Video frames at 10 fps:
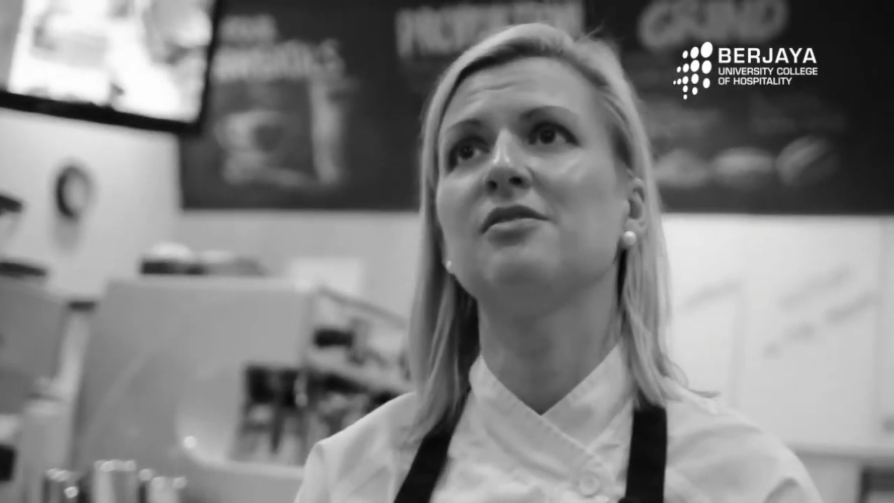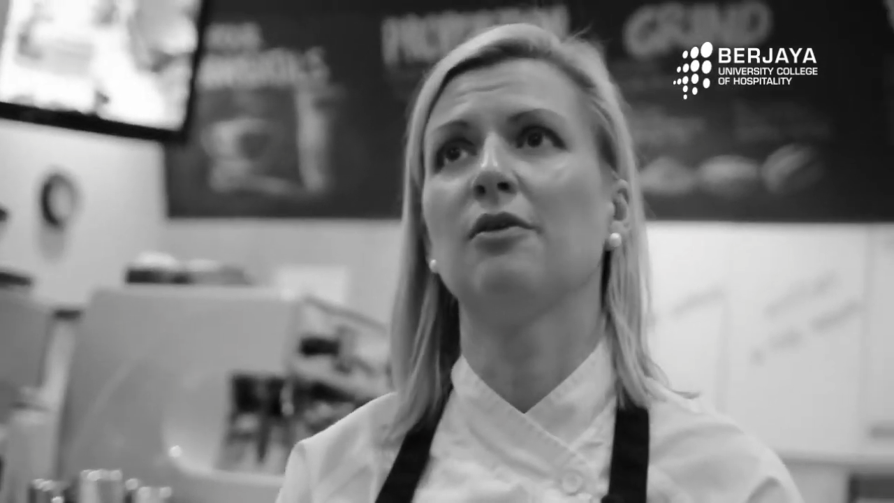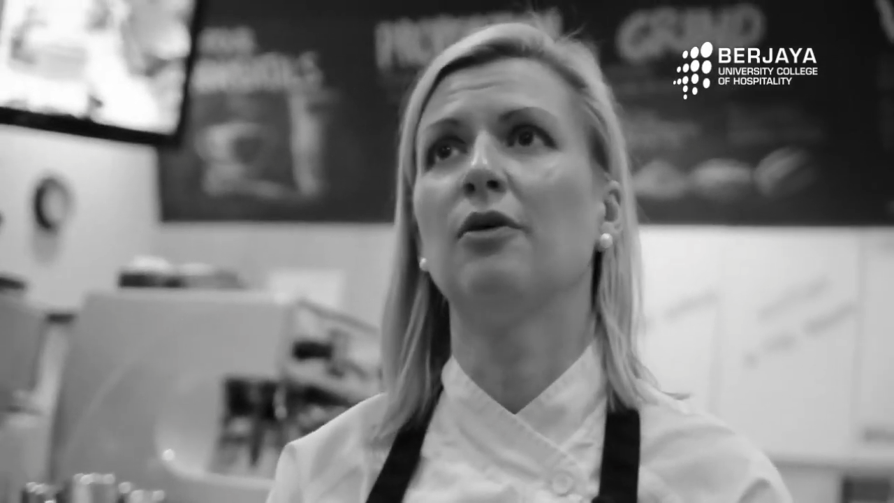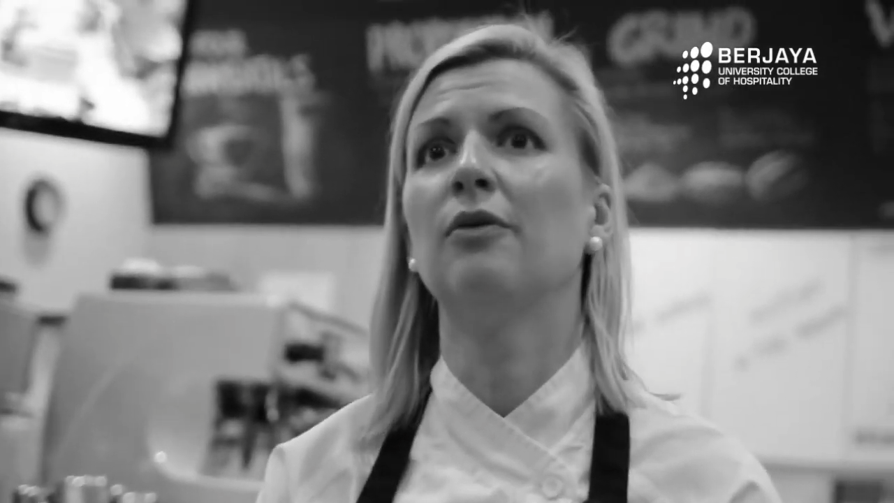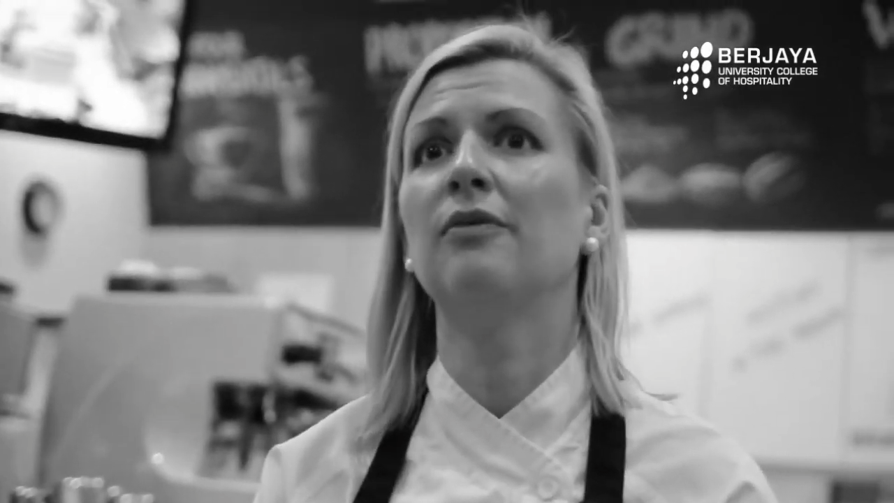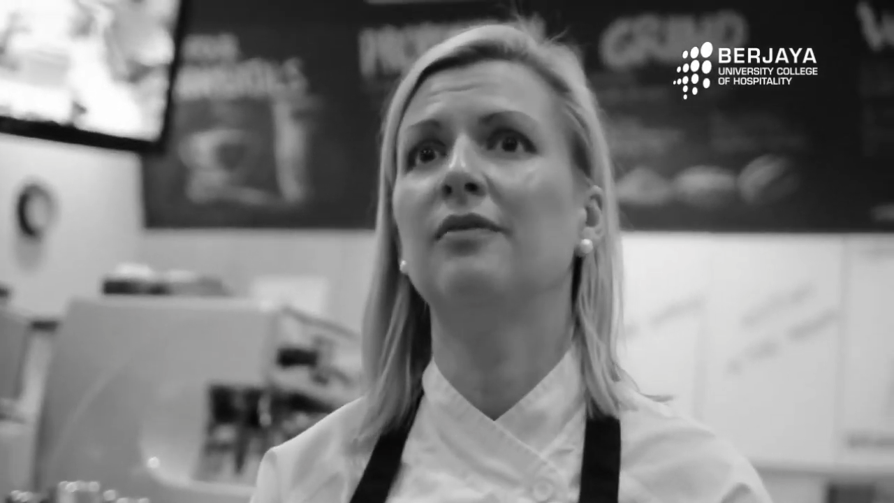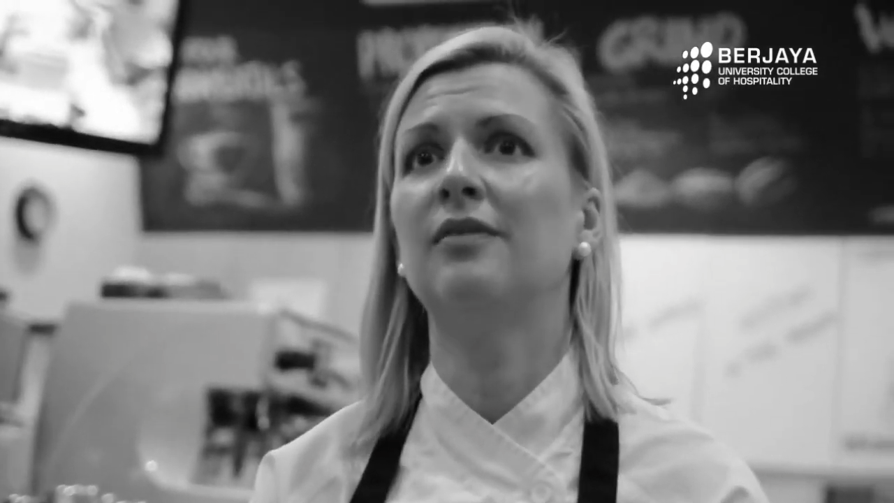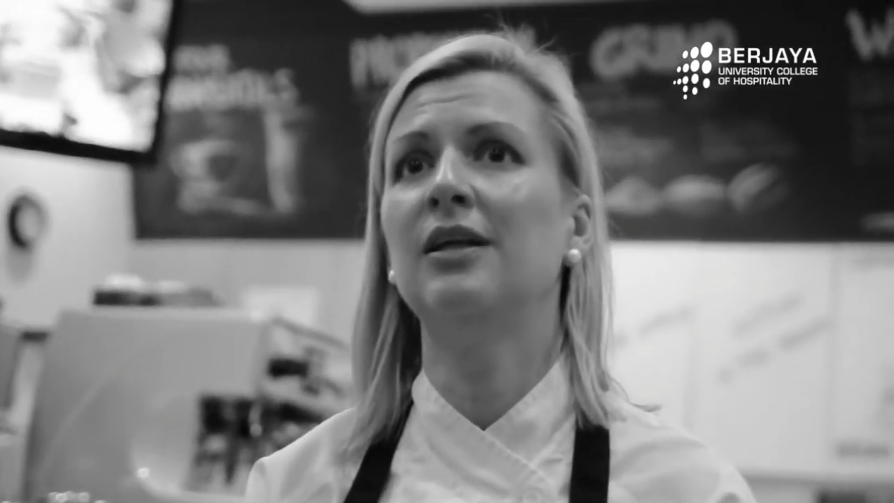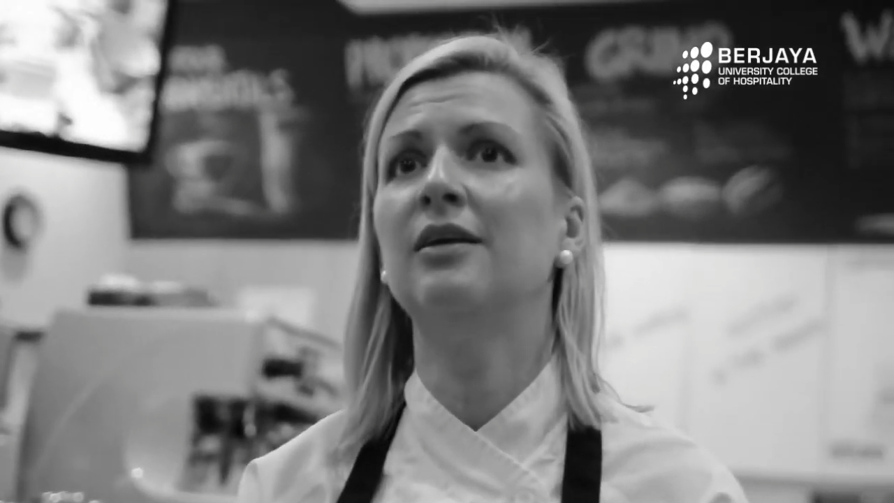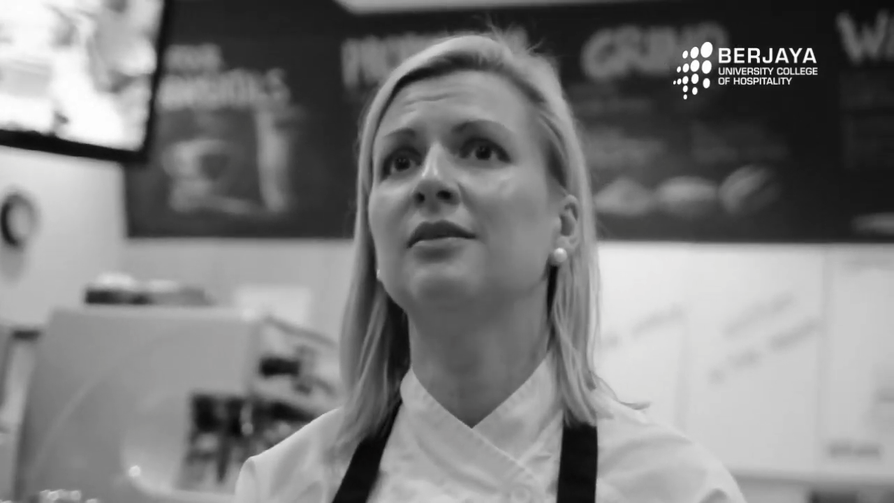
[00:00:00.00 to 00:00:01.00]
So
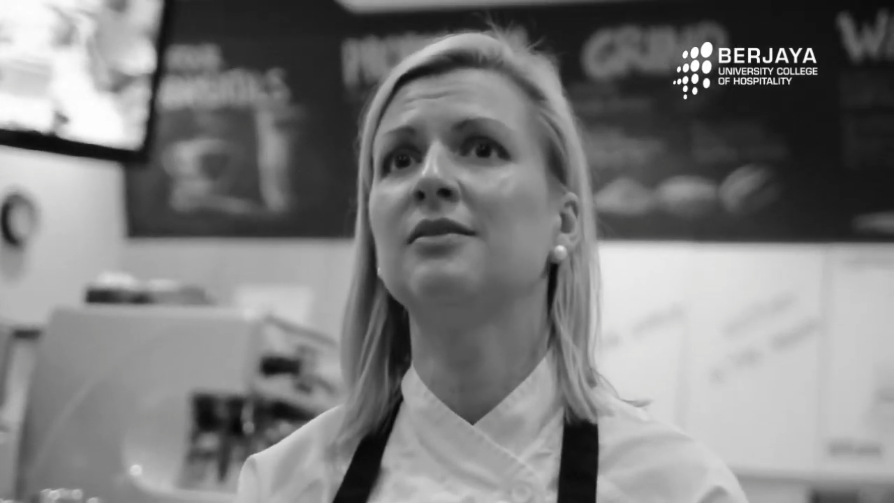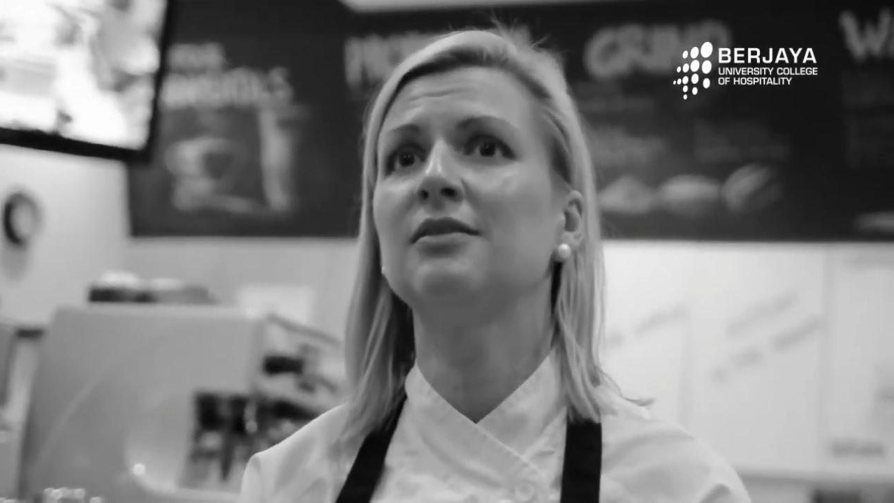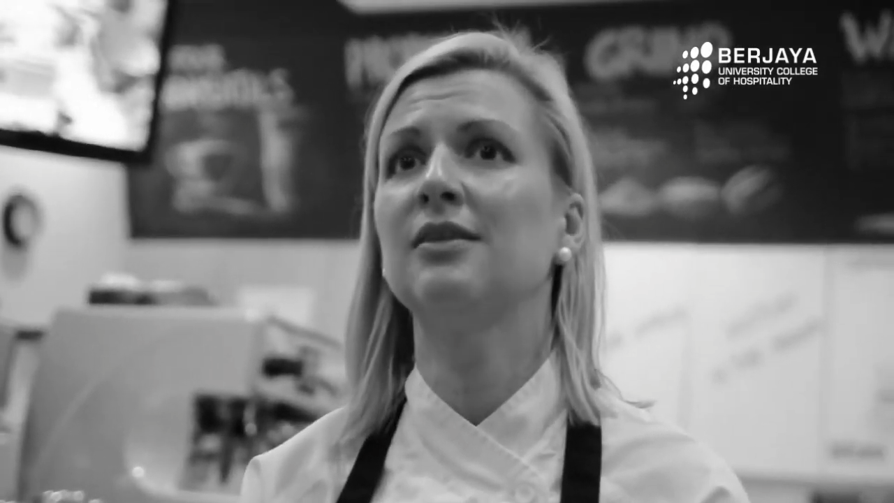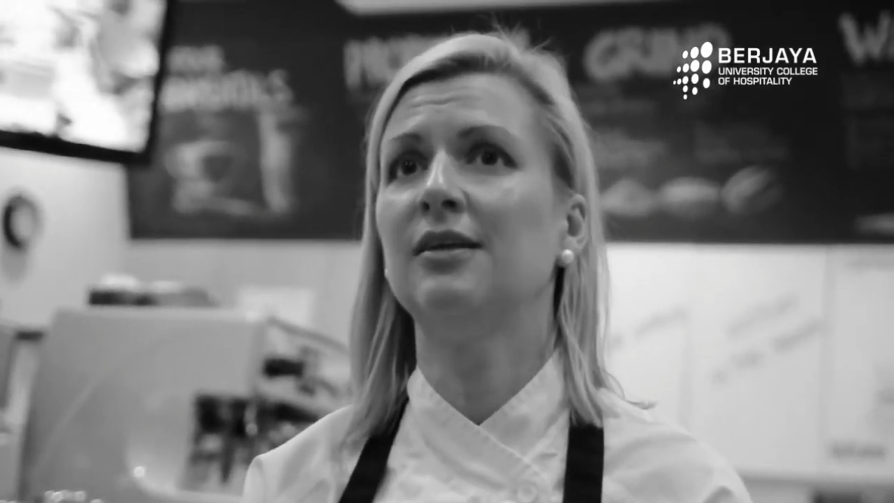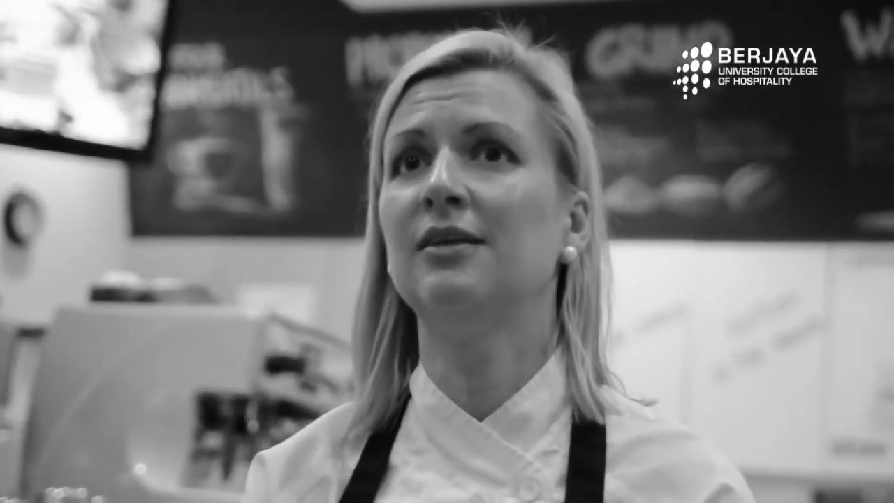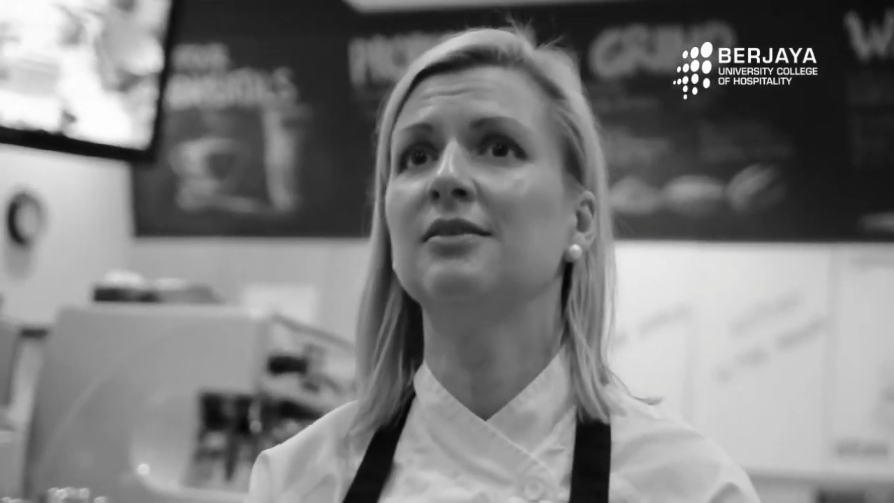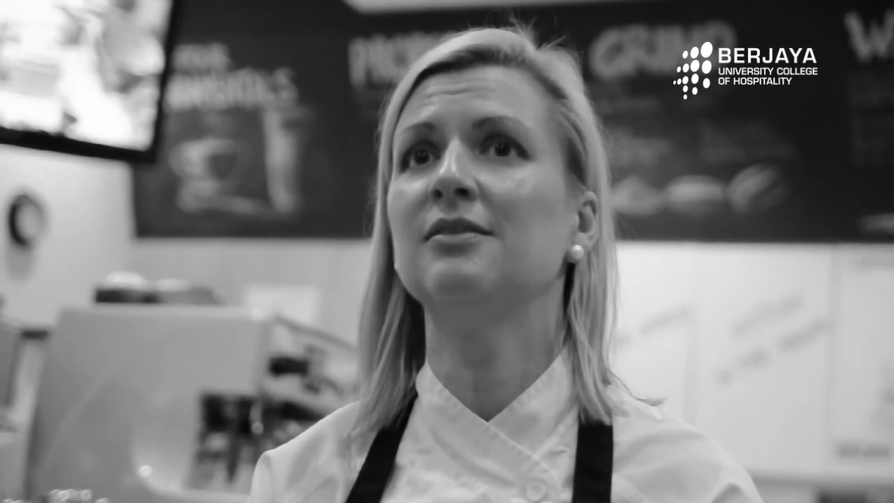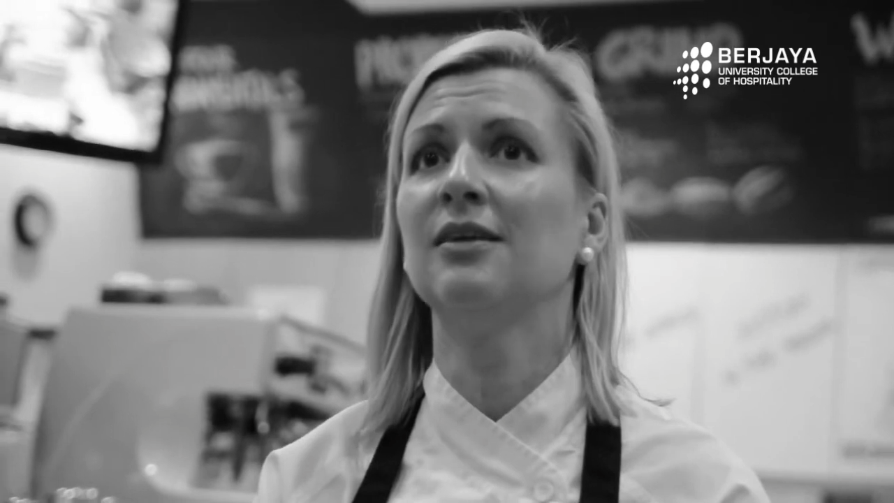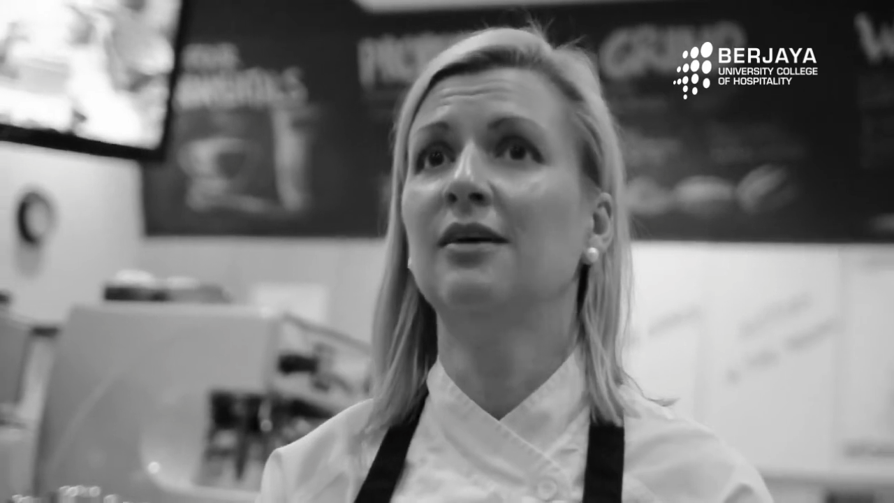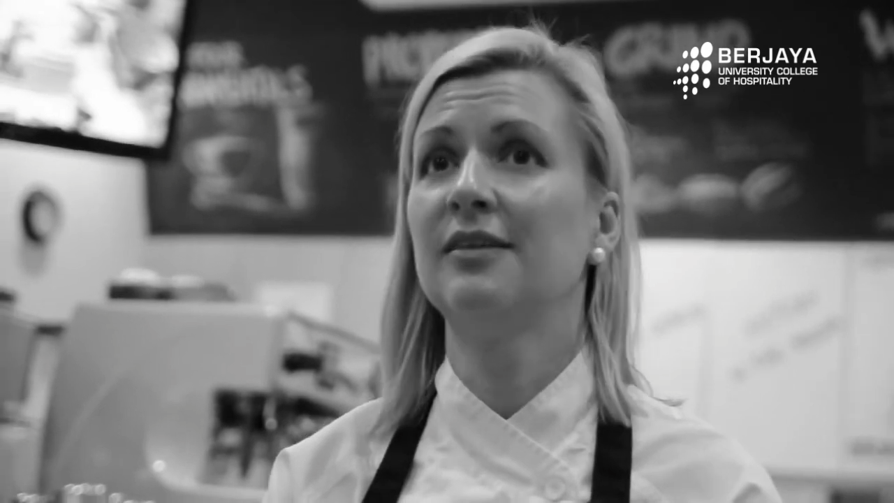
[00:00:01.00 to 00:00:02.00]
this
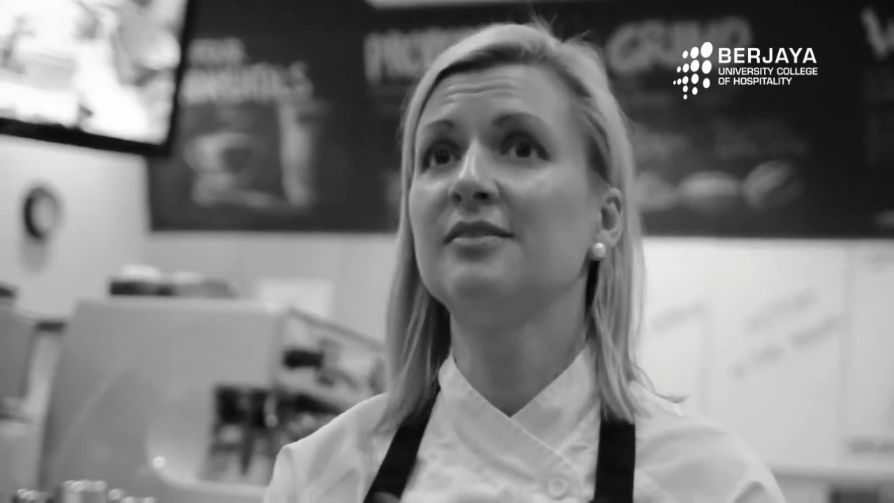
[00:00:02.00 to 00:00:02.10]
is,